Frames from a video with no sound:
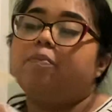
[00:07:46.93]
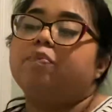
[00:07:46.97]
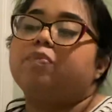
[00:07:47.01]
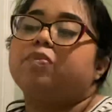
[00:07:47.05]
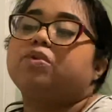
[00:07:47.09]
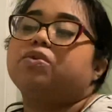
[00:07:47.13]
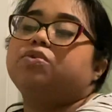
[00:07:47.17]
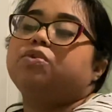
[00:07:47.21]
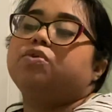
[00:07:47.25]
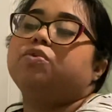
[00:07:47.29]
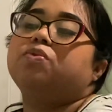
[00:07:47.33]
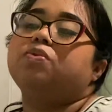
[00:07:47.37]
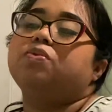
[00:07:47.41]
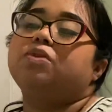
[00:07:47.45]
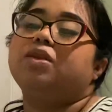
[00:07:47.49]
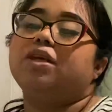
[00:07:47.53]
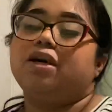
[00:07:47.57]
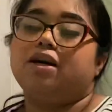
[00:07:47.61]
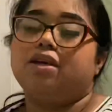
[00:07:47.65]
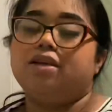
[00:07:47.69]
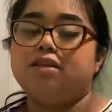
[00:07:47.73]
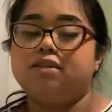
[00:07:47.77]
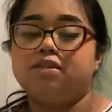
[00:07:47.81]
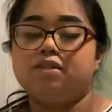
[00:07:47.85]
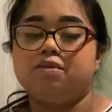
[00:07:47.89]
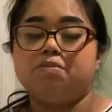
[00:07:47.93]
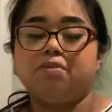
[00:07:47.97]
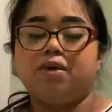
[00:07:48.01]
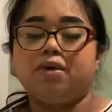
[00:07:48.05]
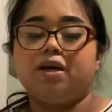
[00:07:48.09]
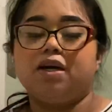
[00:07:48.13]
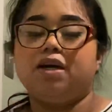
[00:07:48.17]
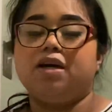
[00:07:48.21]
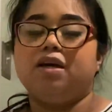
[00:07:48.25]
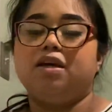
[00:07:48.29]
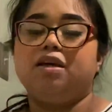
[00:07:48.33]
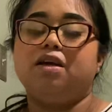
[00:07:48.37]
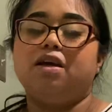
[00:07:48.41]
so that is
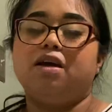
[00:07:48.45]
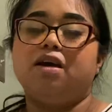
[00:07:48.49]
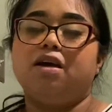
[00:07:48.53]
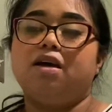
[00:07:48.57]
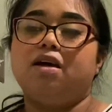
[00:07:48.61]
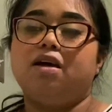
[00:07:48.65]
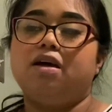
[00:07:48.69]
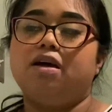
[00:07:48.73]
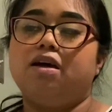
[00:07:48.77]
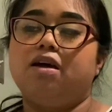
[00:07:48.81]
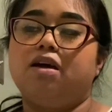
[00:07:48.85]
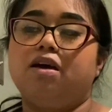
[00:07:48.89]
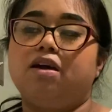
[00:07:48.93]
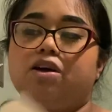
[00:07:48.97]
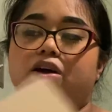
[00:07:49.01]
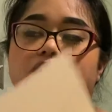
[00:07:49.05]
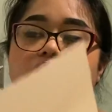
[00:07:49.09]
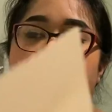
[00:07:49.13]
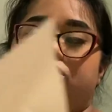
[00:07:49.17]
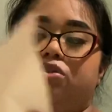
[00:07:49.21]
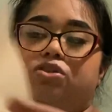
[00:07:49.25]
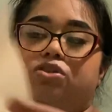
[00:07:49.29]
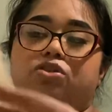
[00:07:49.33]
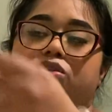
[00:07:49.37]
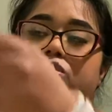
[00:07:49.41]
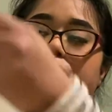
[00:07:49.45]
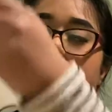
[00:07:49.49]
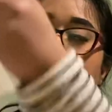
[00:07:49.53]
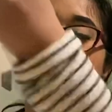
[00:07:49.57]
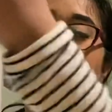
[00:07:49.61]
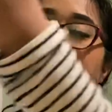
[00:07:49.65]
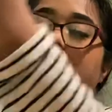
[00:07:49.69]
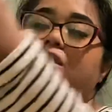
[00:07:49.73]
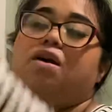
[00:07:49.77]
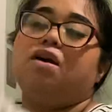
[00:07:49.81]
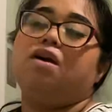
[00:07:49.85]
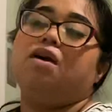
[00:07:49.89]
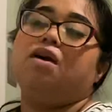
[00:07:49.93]
my costume
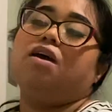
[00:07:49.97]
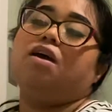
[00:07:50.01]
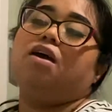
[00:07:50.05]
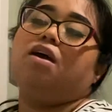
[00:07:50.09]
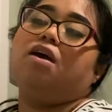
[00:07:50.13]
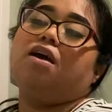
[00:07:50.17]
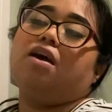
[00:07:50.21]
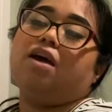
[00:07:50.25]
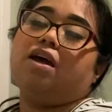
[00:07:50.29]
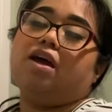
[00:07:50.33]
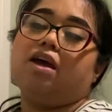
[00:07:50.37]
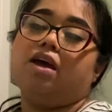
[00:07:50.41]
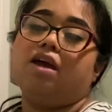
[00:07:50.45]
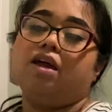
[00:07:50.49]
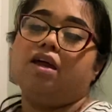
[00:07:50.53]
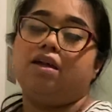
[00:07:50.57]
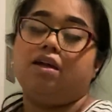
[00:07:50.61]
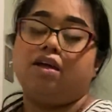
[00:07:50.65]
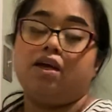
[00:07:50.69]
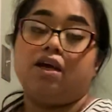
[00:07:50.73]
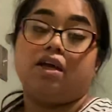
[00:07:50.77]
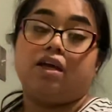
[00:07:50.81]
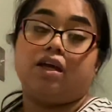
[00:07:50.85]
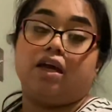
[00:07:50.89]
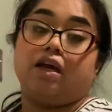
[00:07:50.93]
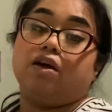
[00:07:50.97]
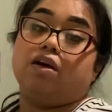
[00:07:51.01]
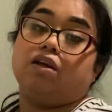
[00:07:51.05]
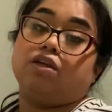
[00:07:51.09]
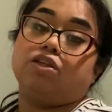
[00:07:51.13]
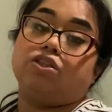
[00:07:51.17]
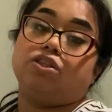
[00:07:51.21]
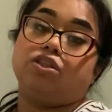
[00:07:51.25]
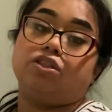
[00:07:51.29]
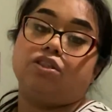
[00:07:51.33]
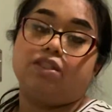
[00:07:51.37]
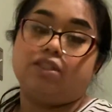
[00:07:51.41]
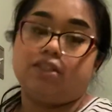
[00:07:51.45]
and character
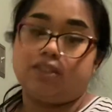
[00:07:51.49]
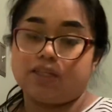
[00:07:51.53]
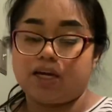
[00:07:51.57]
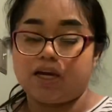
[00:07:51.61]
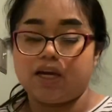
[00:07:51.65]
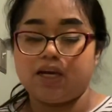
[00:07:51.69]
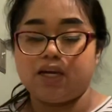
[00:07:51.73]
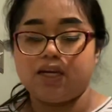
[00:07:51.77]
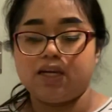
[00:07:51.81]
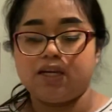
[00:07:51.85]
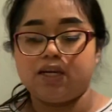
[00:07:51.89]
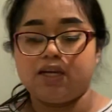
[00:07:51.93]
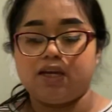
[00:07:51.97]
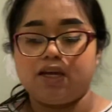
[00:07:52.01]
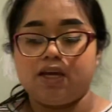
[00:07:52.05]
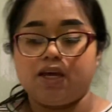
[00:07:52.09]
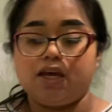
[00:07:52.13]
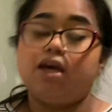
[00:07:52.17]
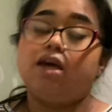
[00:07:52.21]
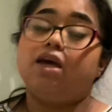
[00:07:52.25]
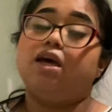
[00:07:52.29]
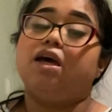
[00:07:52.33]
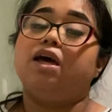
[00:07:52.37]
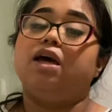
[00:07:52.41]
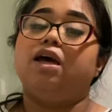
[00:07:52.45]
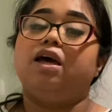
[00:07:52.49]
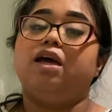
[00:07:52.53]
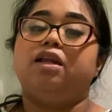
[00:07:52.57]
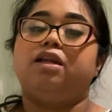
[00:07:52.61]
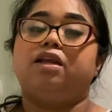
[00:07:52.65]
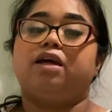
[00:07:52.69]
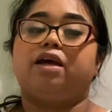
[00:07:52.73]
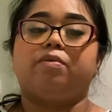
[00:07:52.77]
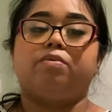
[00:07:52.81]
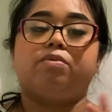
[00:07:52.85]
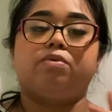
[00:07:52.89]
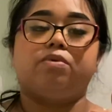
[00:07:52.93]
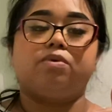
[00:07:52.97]
design, and I
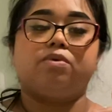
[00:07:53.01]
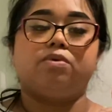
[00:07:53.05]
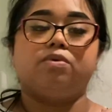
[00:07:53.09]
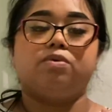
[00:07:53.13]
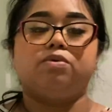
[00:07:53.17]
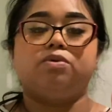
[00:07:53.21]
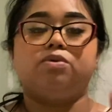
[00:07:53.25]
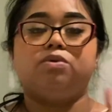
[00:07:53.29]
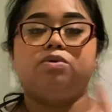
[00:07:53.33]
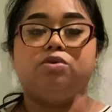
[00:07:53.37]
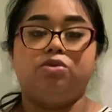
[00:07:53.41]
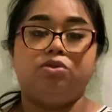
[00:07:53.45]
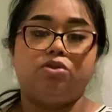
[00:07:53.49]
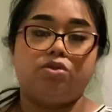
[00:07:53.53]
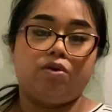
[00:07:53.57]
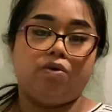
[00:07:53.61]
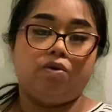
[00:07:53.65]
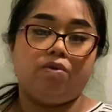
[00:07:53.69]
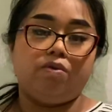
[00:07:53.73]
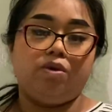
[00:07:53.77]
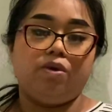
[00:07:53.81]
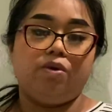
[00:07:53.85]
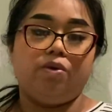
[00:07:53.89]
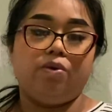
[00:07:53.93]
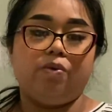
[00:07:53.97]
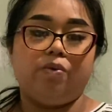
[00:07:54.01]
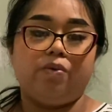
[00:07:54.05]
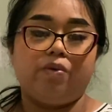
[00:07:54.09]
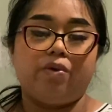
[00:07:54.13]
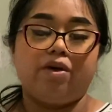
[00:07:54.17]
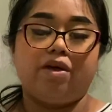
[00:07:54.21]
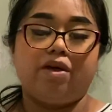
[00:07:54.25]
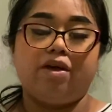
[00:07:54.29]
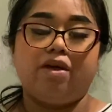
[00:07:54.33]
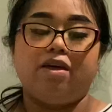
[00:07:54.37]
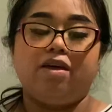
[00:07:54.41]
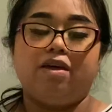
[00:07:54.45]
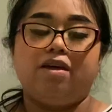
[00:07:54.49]
will show you
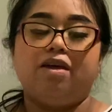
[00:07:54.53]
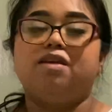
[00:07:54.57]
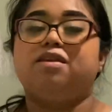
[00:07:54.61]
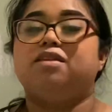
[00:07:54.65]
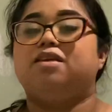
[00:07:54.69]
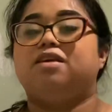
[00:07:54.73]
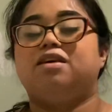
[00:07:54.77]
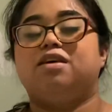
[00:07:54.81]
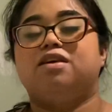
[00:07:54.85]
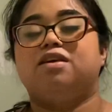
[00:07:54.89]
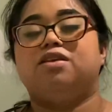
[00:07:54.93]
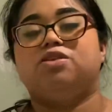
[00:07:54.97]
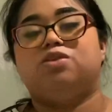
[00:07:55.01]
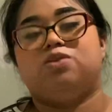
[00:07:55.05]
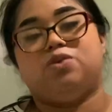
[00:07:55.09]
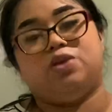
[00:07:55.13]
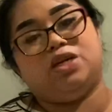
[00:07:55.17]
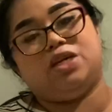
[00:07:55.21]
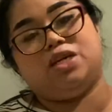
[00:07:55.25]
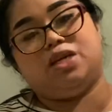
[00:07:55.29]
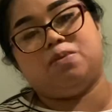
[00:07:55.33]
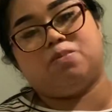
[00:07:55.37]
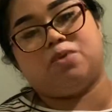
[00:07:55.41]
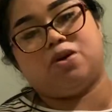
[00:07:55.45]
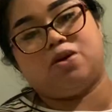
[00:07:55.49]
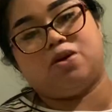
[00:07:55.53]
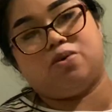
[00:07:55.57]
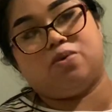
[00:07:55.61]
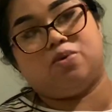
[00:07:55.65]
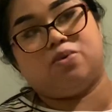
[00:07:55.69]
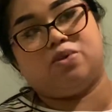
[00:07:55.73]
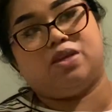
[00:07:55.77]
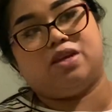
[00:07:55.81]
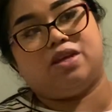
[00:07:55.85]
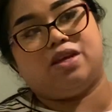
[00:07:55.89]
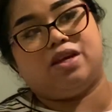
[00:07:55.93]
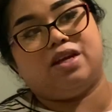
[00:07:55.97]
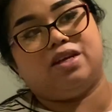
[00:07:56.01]
the 3D model
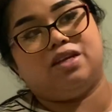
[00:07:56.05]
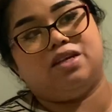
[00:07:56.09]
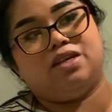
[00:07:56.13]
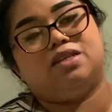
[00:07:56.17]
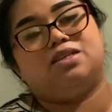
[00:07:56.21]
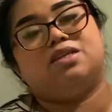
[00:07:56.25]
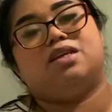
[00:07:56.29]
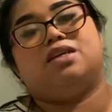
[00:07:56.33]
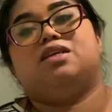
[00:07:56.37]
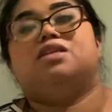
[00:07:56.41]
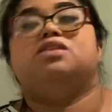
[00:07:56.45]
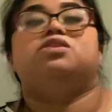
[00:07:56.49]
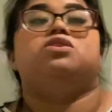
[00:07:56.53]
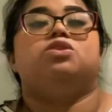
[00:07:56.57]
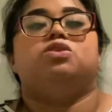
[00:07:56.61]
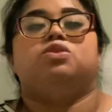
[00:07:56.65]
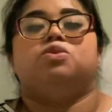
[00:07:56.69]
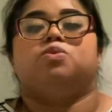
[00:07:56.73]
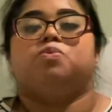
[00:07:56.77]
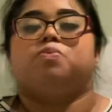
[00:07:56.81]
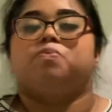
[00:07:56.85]
that I decided to do.